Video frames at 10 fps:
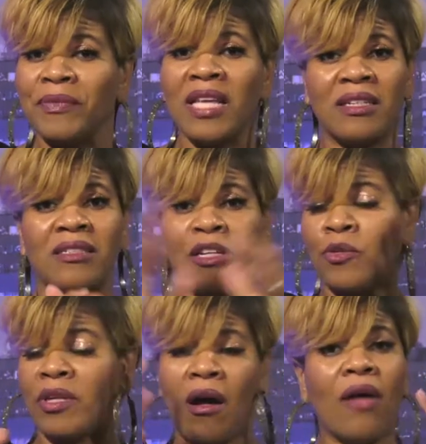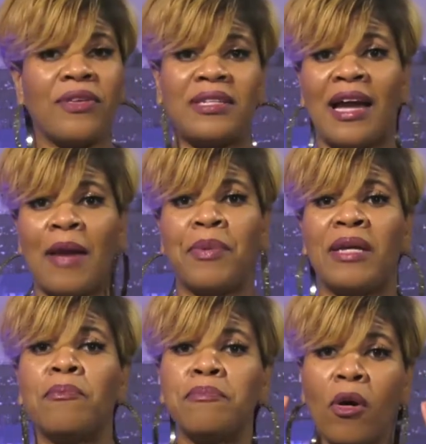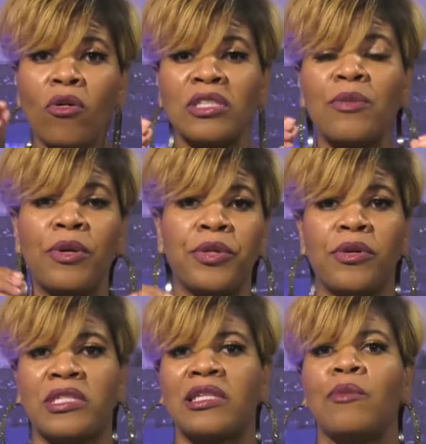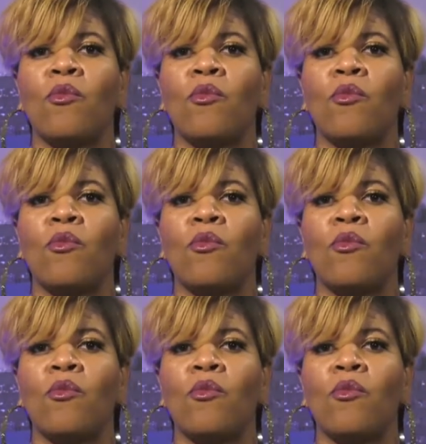He's going to talk to us all the time, but mostly when you're asleep.